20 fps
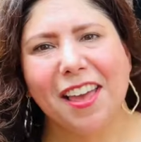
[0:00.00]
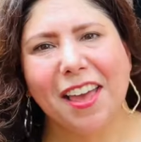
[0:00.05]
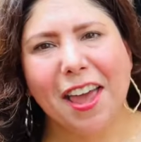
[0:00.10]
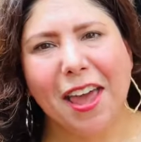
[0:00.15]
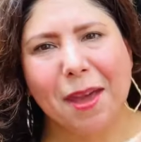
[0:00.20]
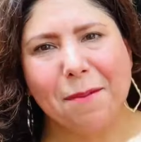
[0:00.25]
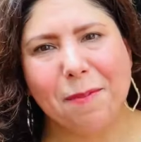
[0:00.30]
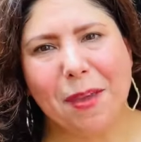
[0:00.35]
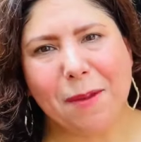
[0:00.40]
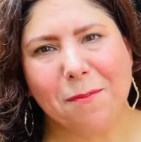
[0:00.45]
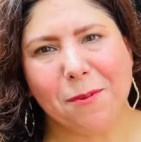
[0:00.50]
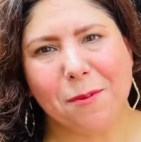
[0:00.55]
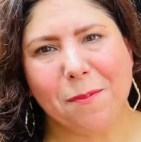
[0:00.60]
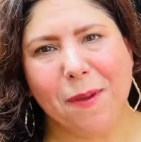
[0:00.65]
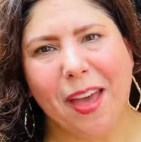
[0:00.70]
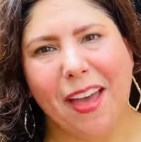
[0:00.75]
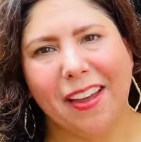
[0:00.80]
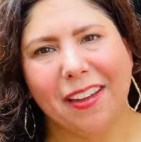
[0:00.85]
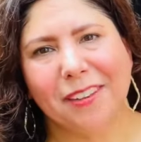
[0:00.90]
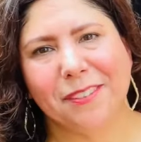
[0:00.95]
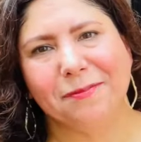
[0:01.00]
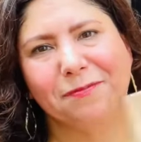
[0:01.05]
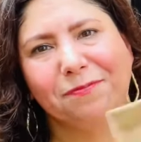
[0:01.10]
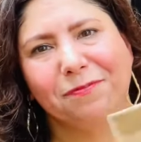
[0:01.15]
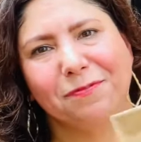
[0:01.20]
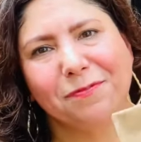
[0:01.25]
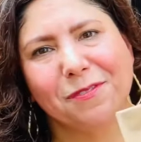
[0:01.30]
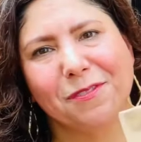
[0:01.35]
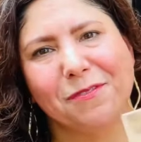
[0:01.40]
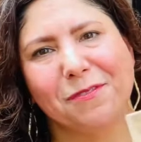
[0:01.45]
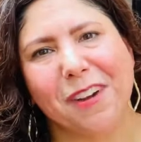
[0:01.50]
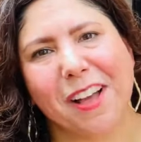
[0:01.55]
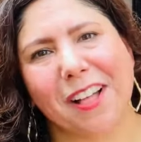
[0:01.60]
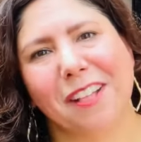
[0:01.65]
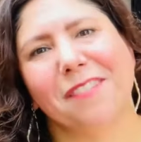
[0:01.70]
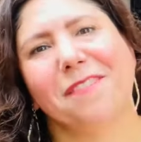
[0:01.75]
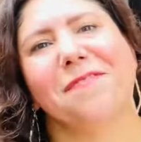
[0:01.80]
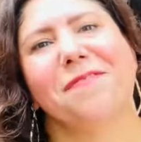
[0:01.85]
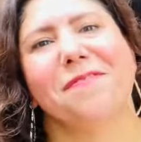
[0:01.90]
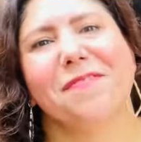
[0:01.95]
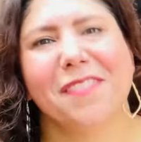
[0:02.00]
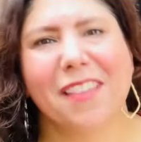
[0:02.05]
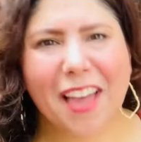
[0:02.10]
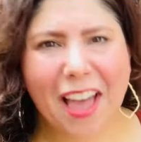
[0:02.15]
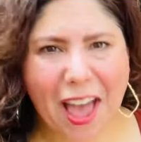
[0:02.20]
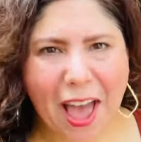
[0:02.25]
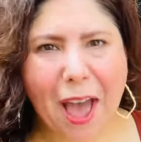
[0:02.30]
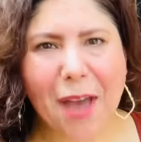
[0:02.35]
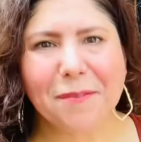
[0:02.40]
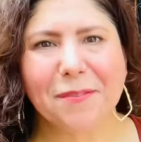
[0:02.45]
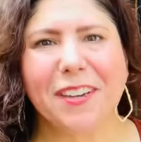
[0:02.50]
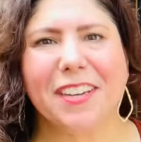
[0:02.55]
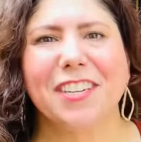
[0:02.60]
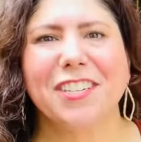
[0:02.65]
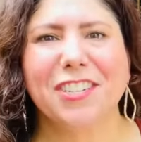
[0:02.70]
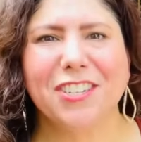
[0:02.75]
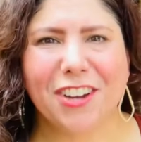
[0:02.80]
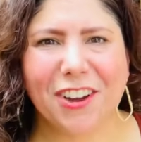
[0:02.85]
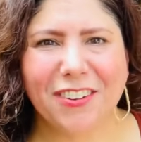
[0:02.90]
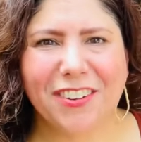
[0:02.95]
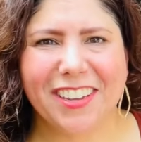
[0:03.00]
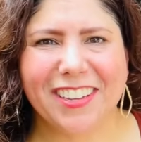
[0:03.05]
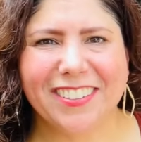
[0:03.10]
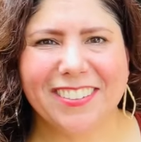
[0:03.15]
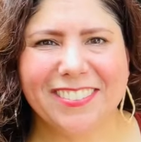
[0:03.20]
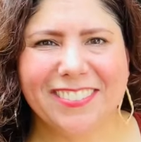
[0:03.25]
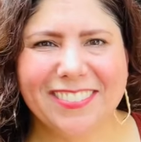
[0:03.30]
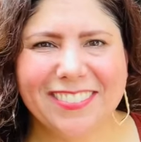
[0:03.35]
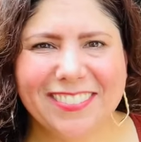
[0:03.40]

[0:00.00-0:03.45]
a paper bag? Well, I'm gonna show you.